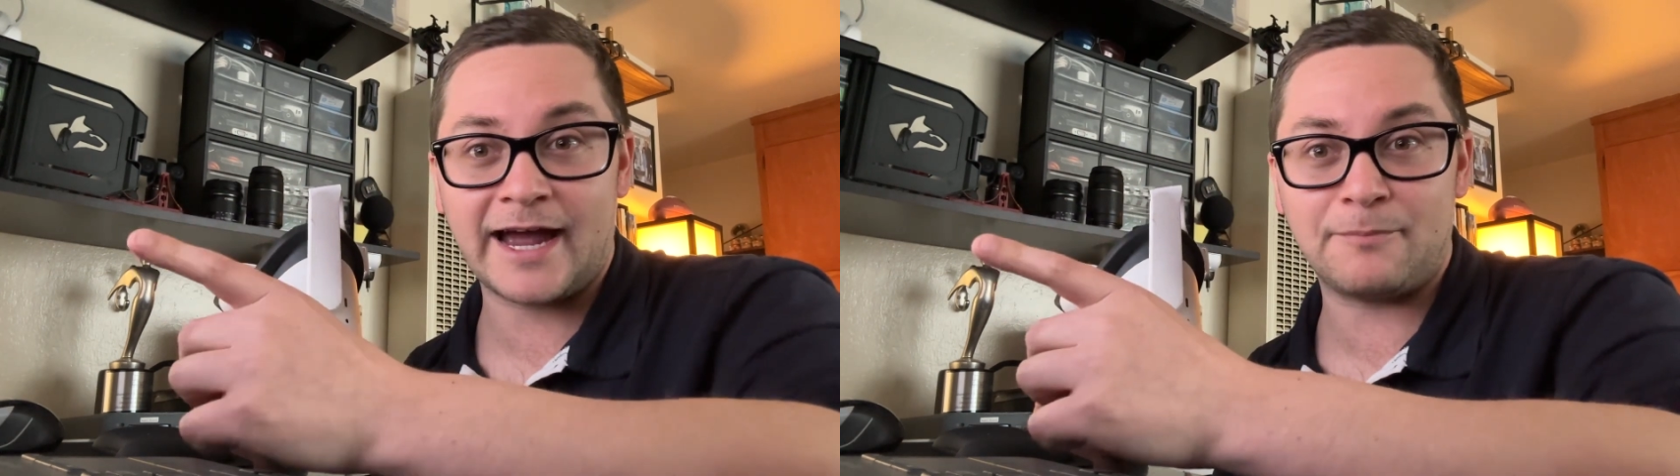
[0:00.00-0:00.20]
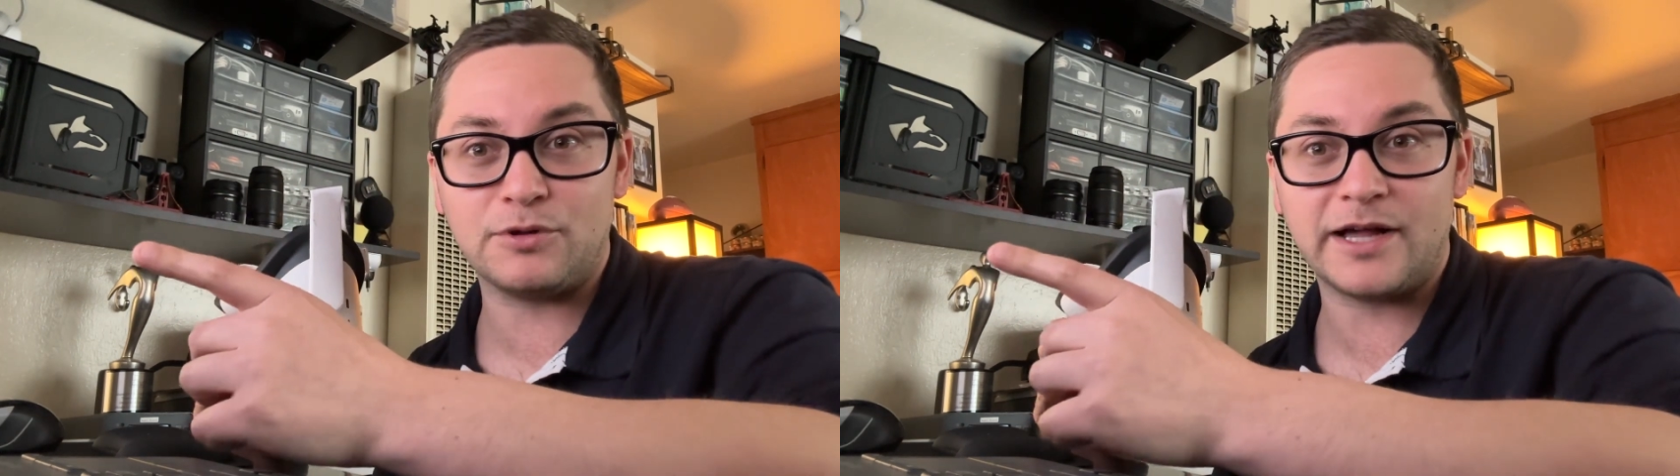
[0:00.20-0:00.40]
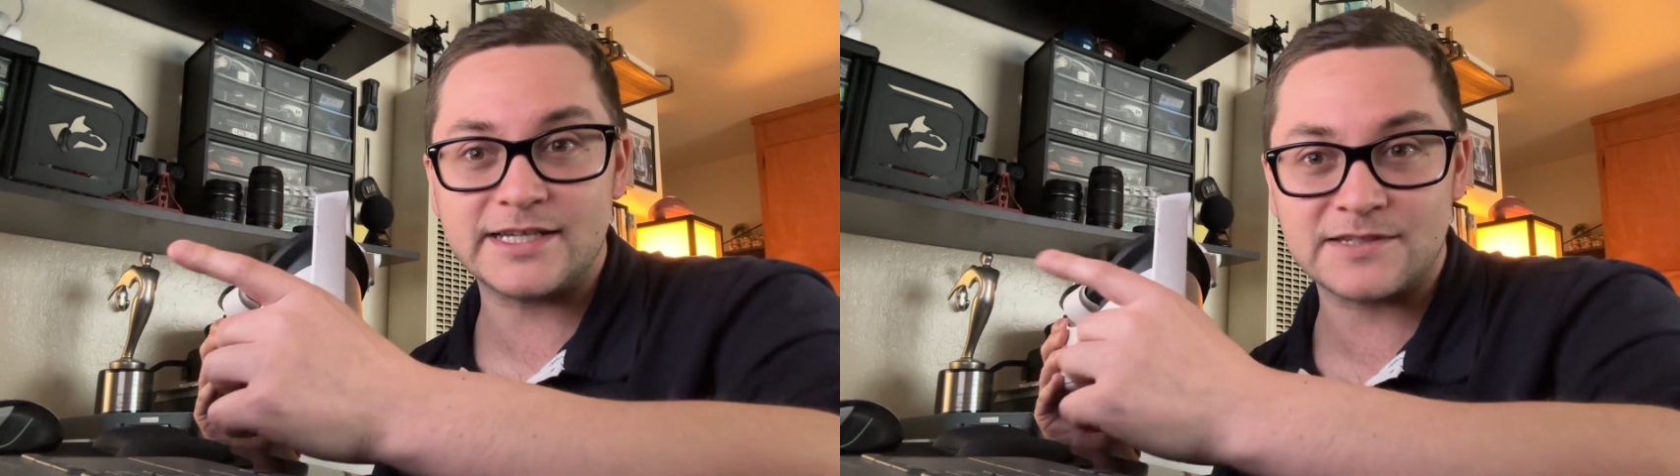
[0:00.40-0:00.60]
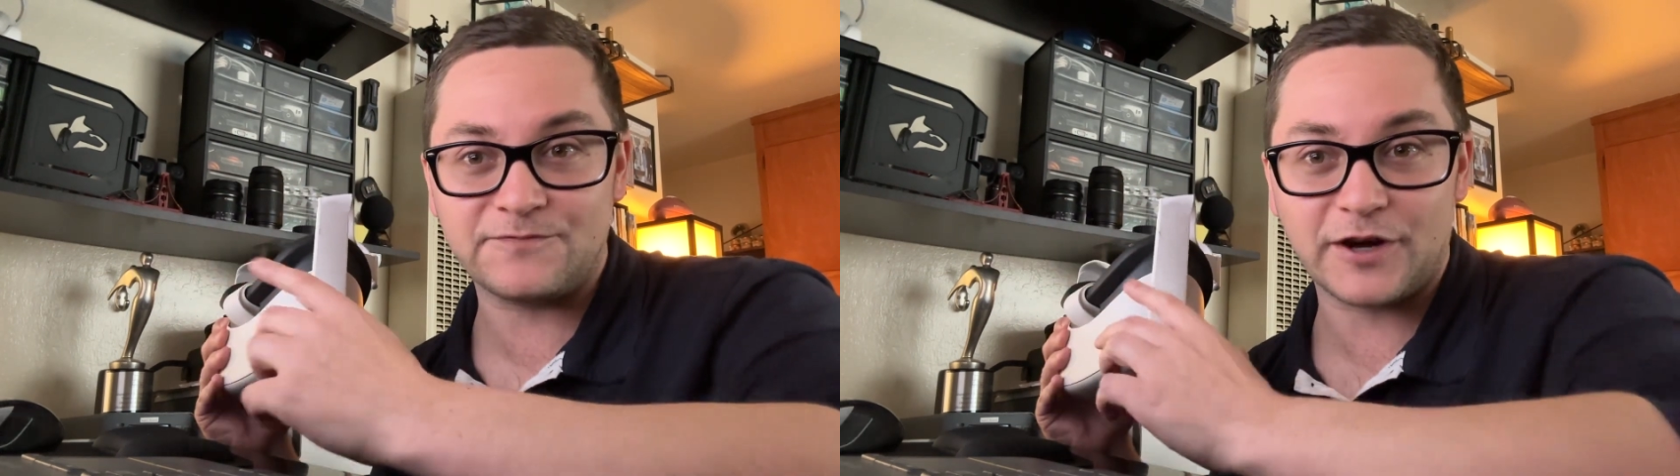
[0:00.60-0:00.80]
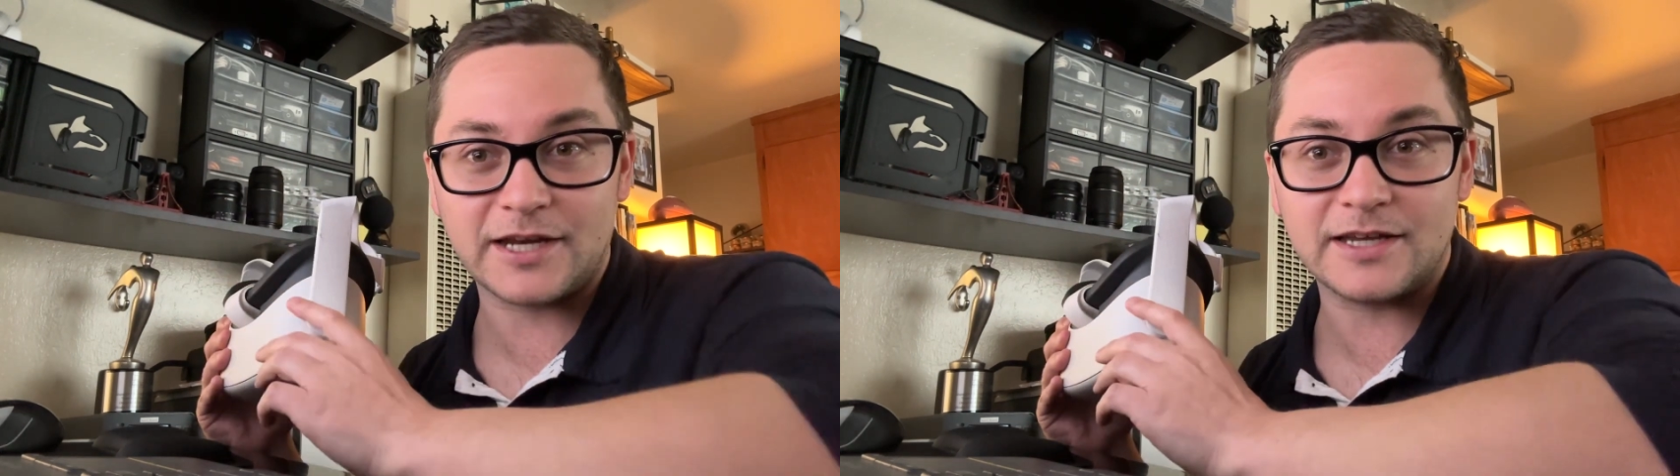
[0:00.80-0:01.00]
Apple has
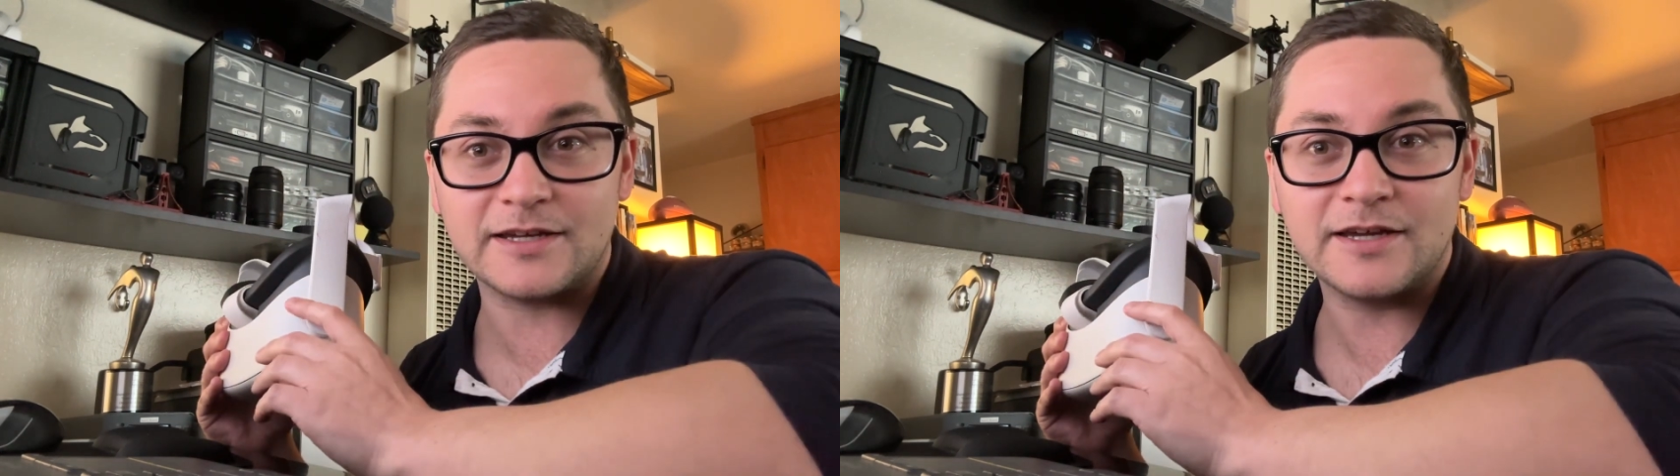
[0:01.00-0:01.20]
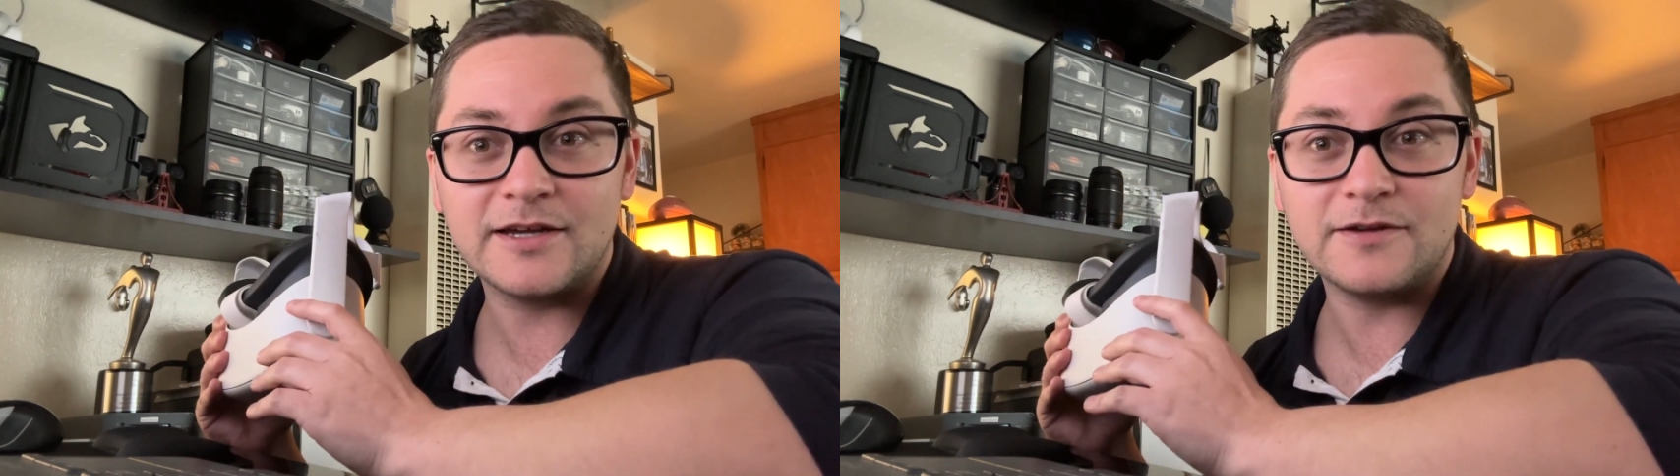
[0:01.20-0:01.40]
invited